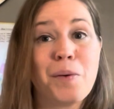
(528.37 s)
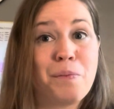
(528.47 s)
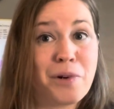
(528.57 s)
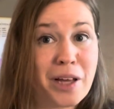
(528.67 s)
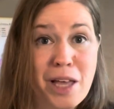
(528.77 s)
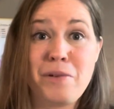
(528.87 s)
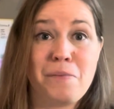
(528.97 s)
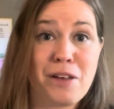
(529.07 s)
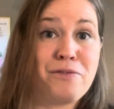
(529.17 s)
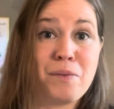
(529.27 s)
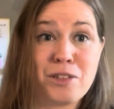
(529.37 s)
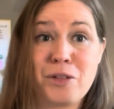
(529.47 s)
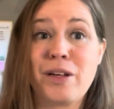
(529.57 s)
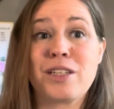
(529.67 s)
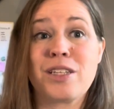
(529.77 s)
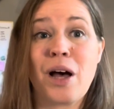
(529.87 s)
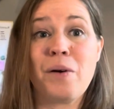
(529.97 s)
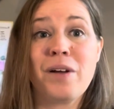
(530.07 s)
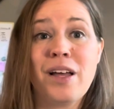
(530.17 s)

prohibit me from doing so.